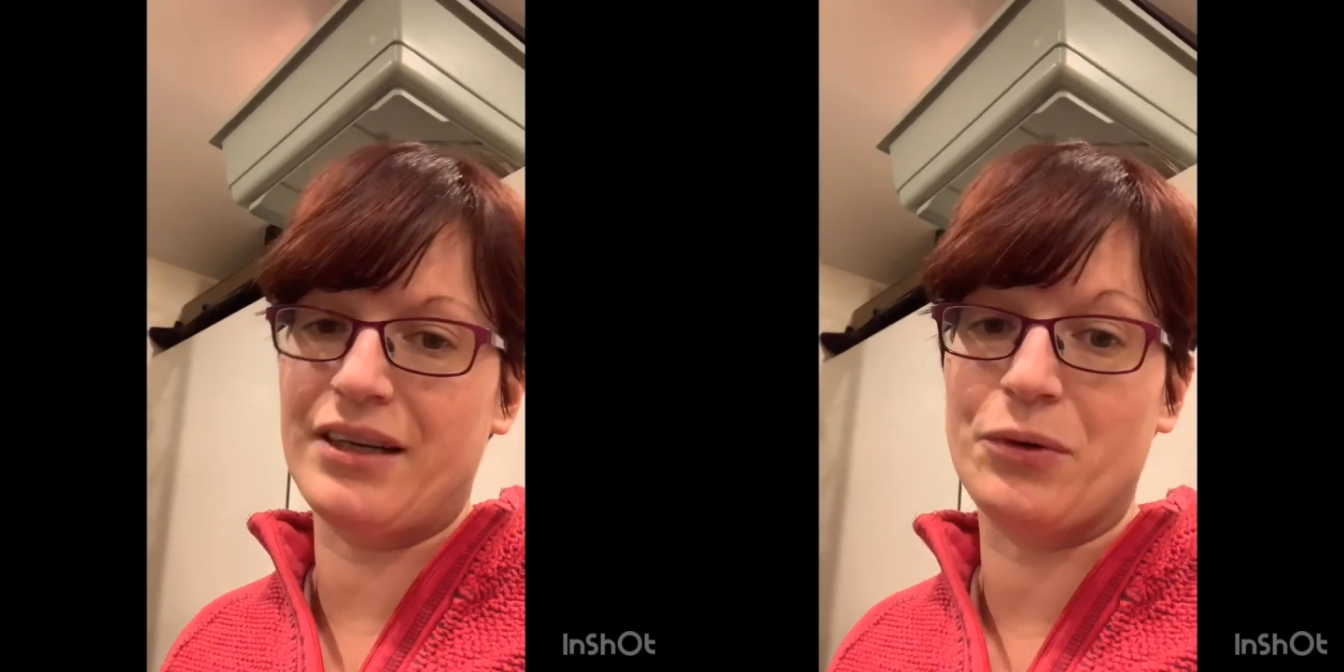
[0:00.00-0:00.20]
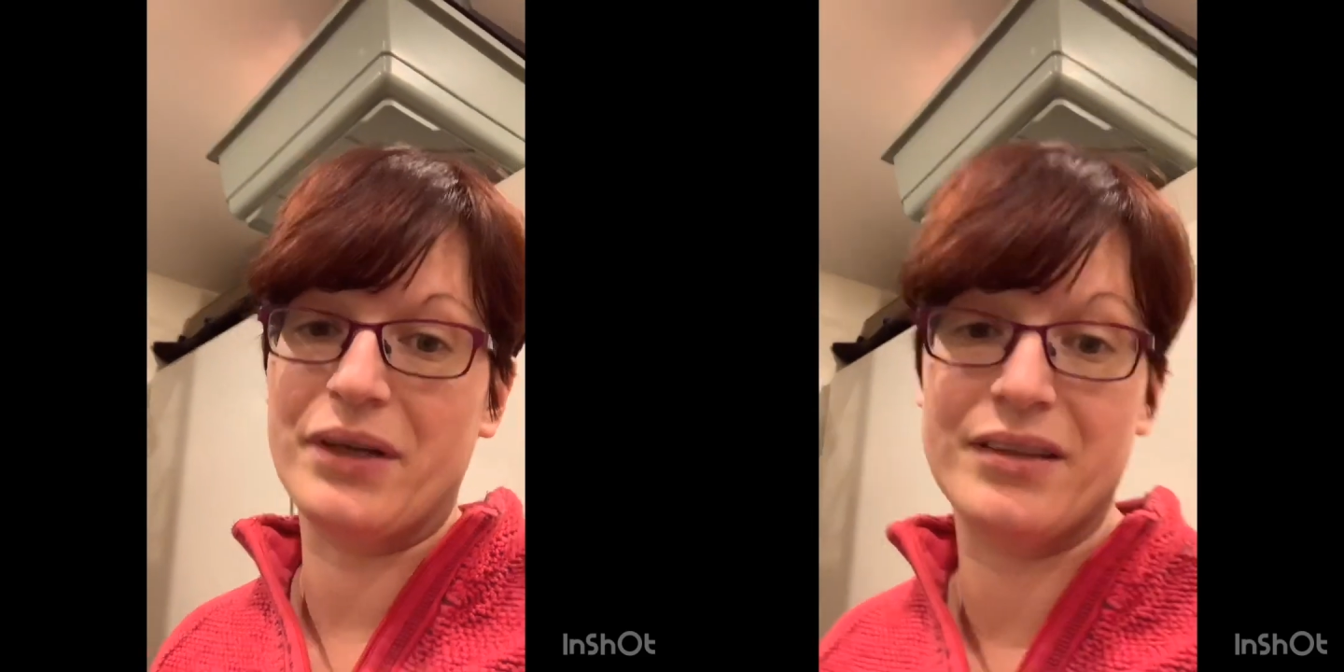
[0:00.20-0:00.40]

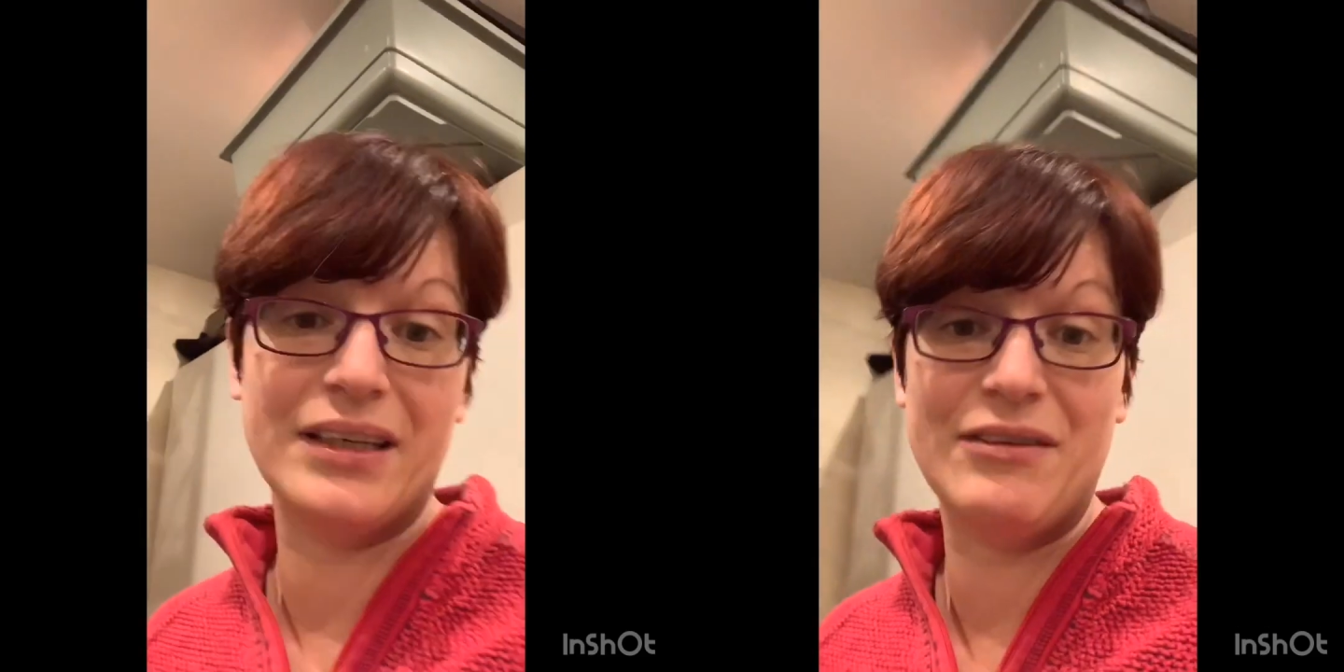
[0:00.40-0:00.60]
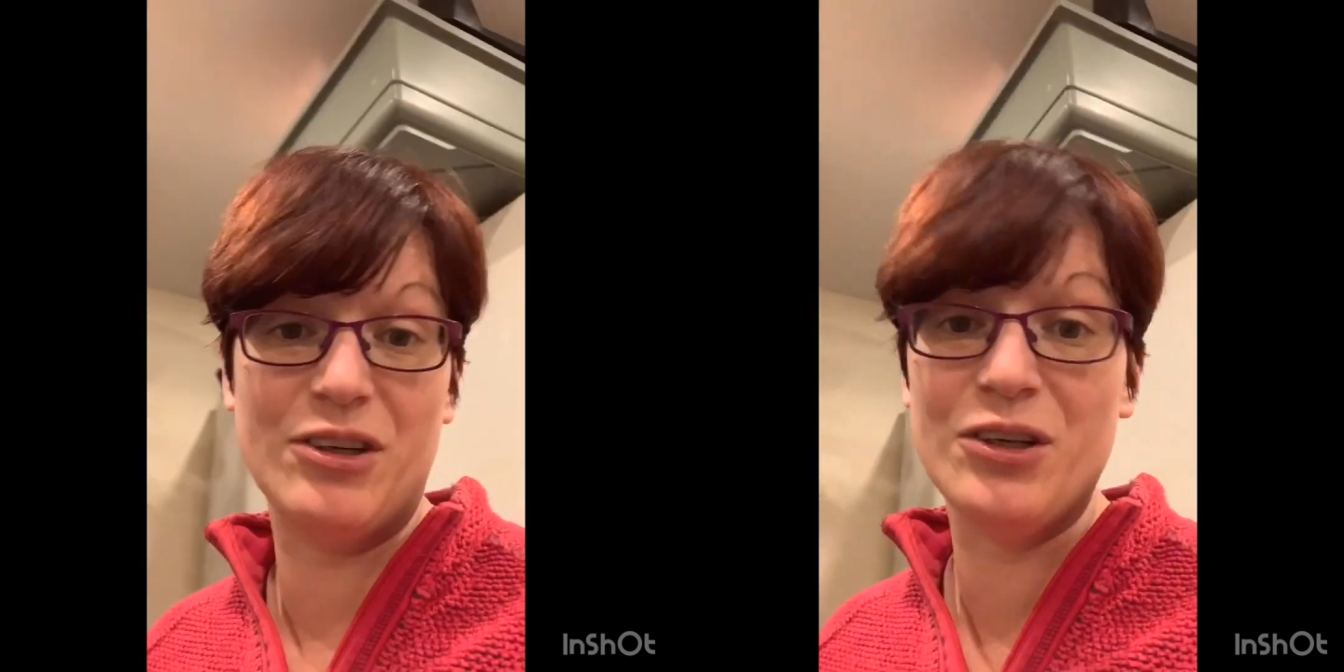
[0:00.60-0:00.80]
quicker than
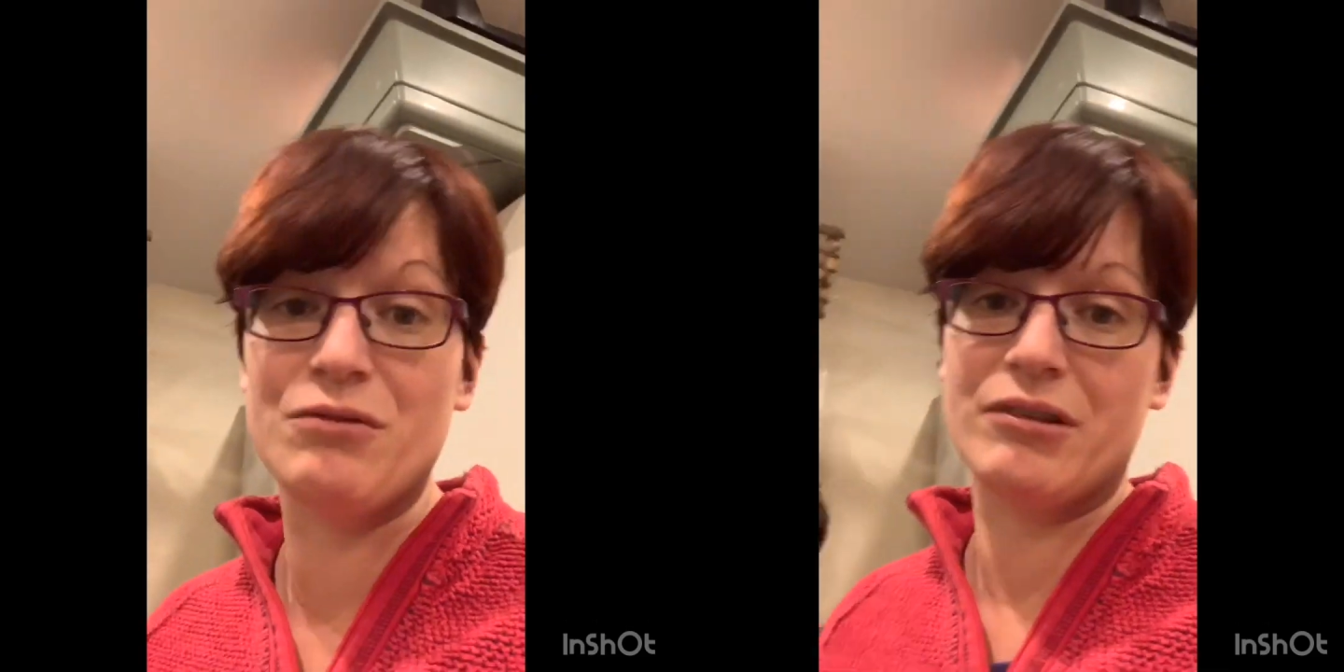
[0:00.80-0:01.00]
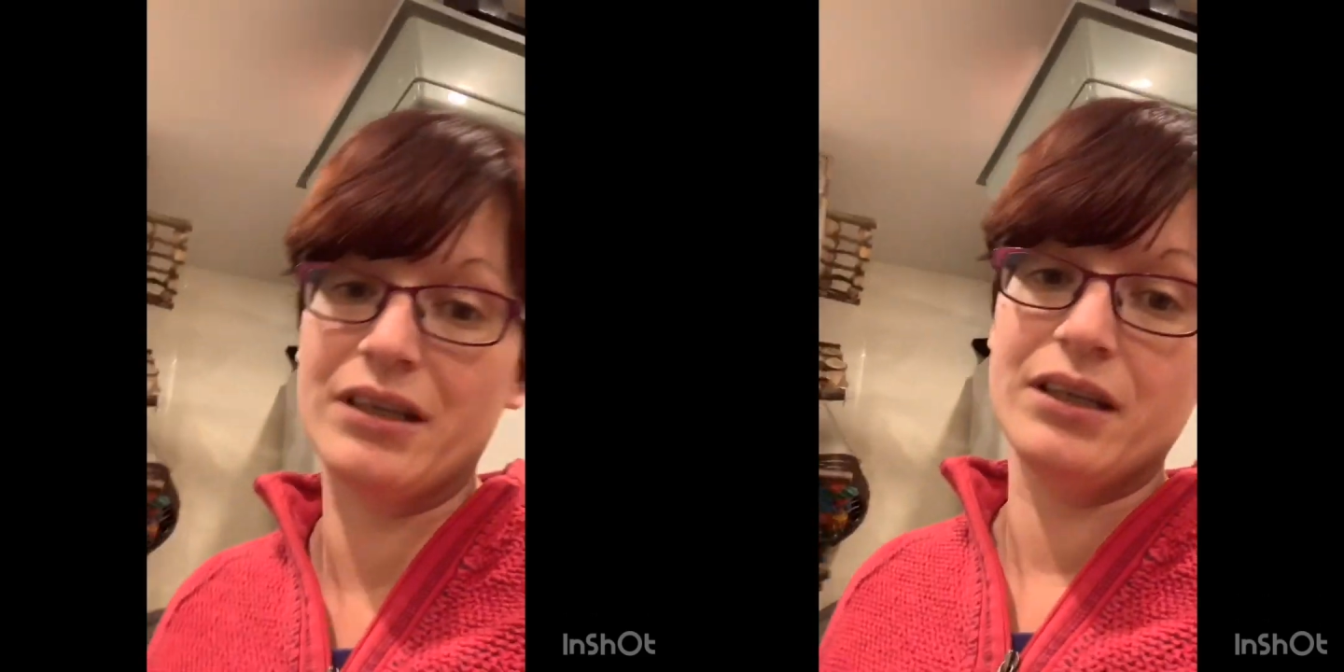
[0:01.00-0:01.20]
even
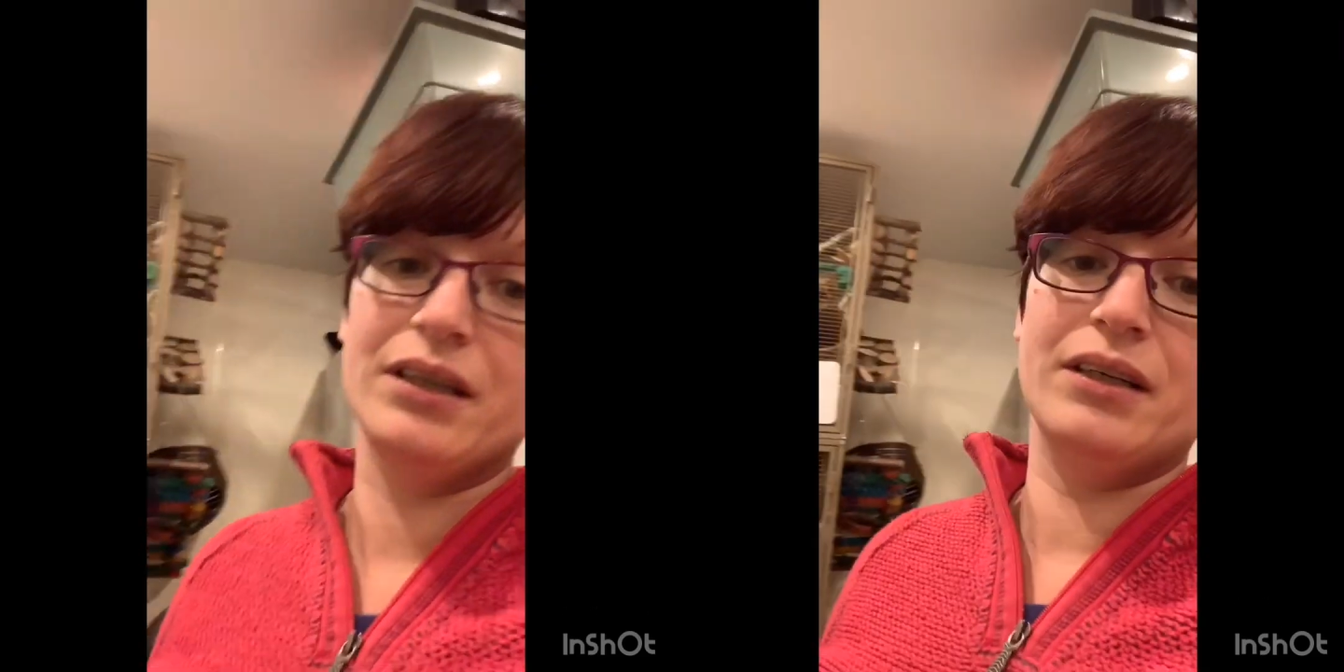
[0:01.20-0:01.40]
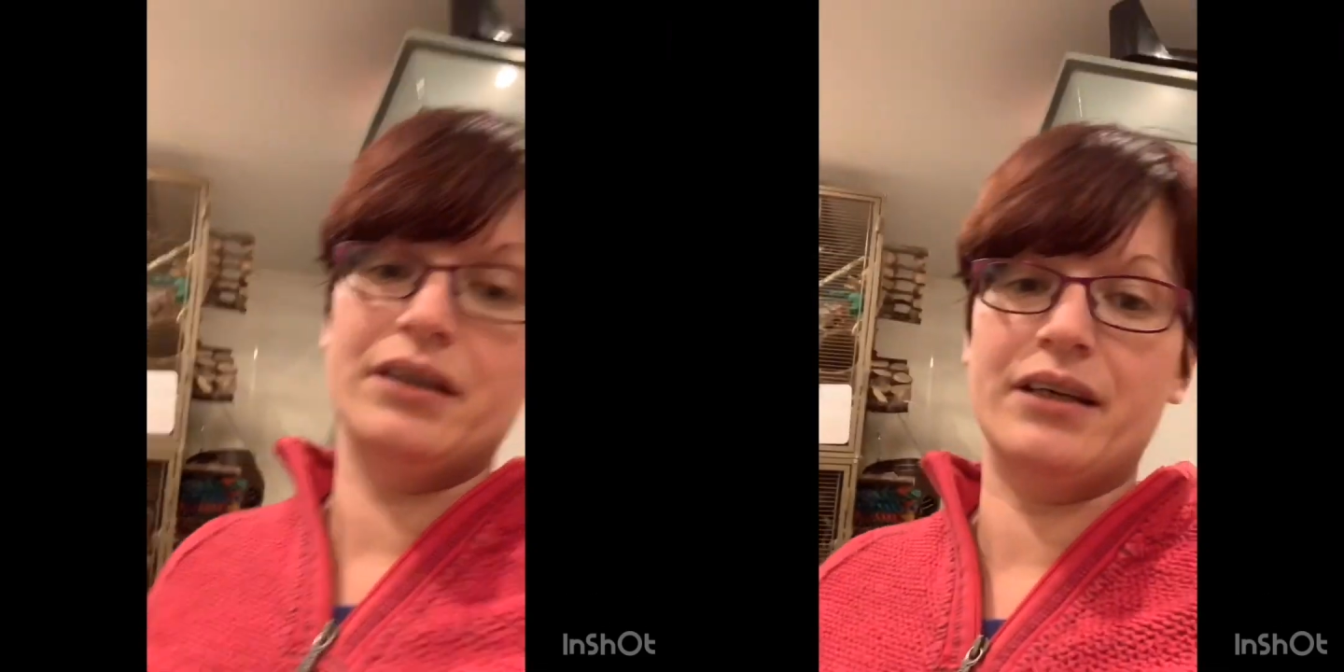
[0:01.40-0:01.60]
hoovering
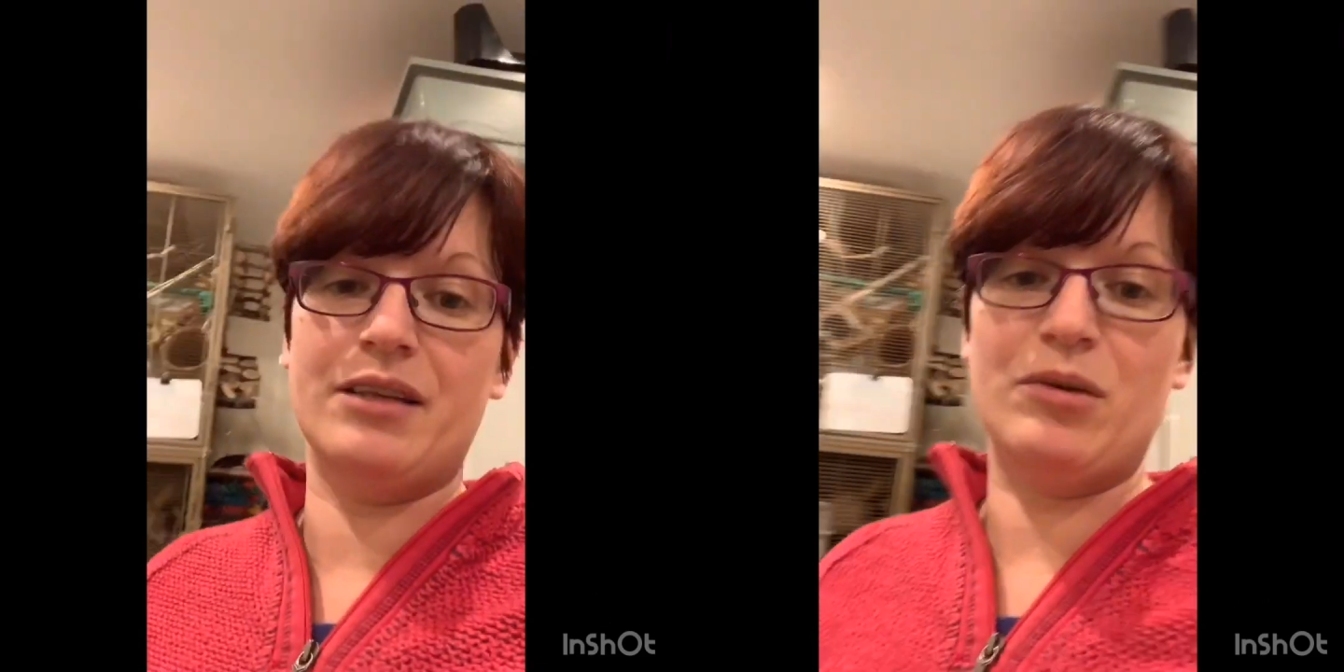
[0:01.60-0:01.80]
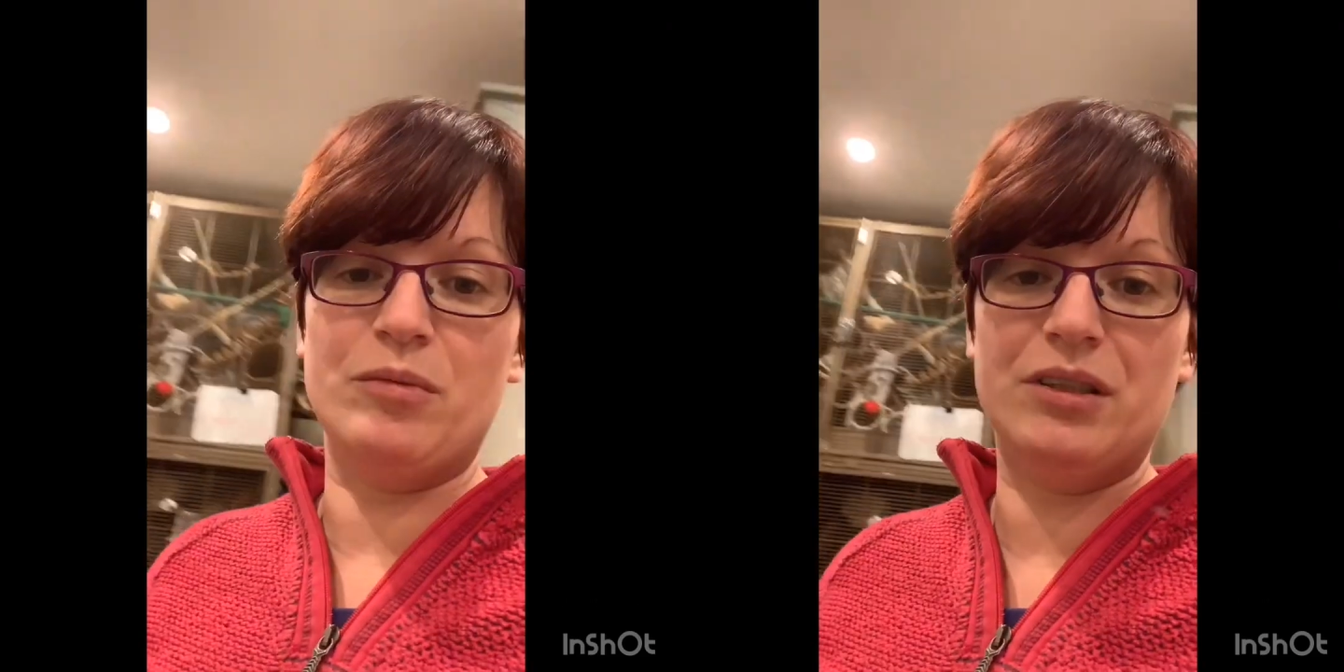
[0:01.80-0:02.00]
at
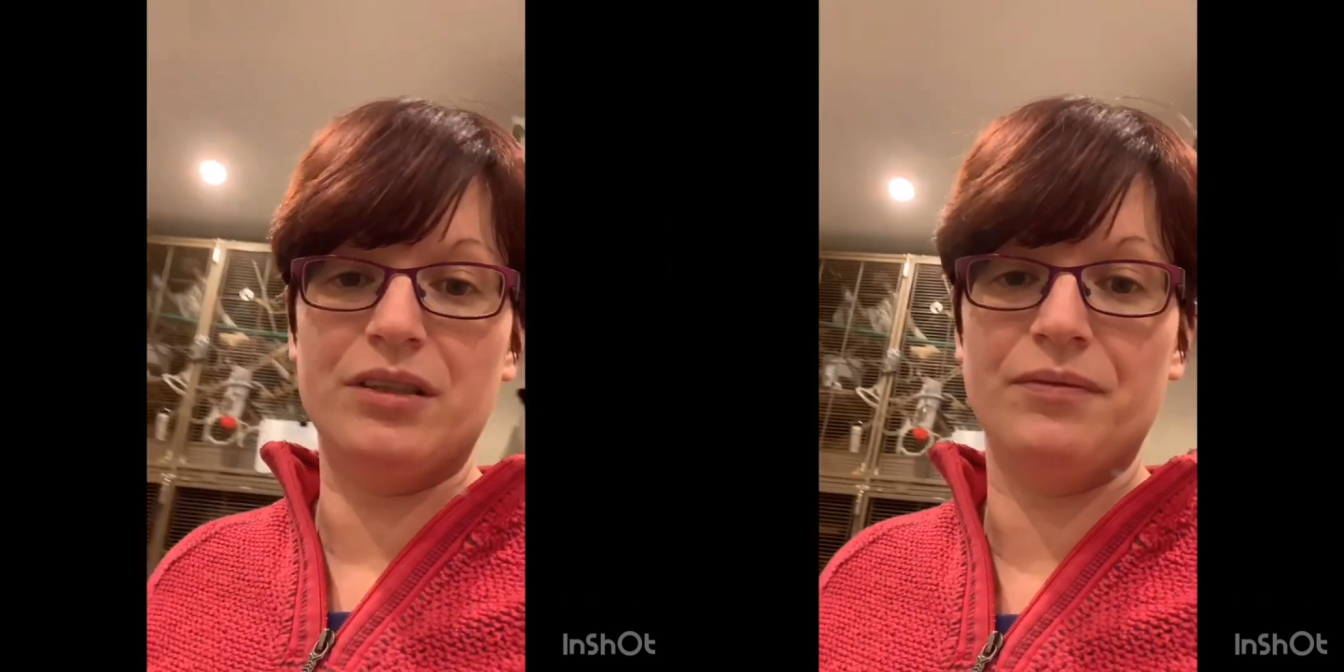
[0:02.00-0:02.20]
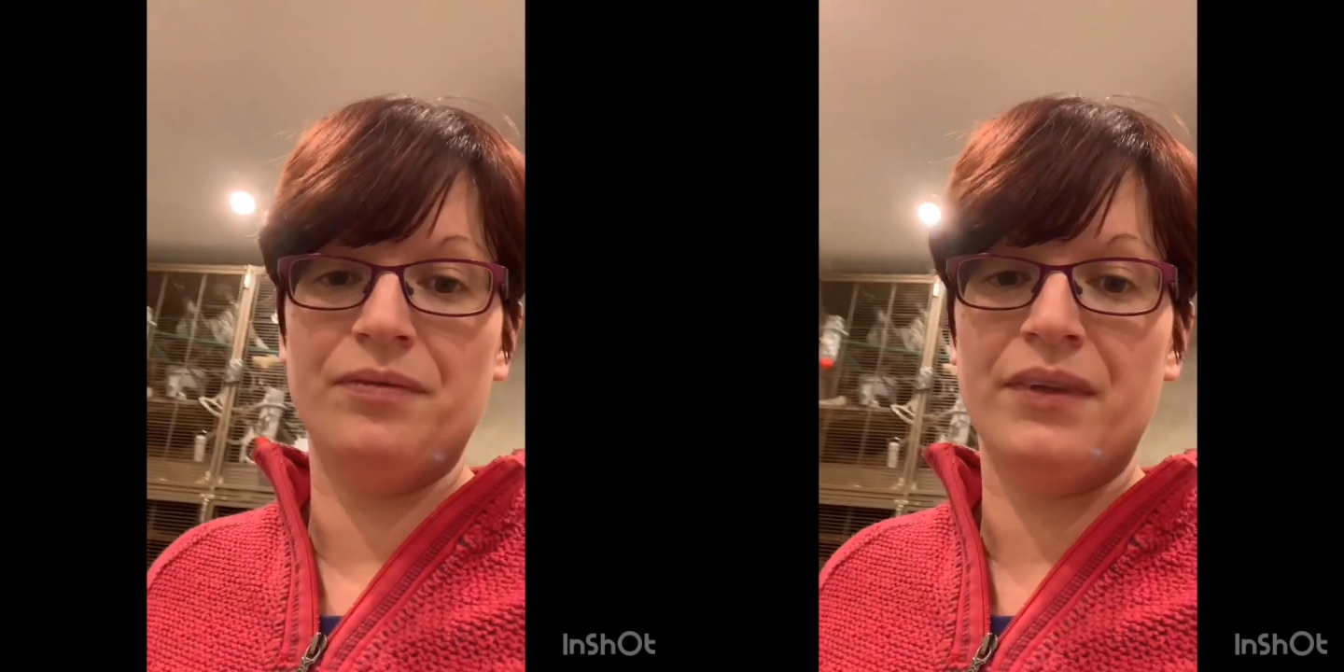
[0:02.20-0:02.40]
the moment.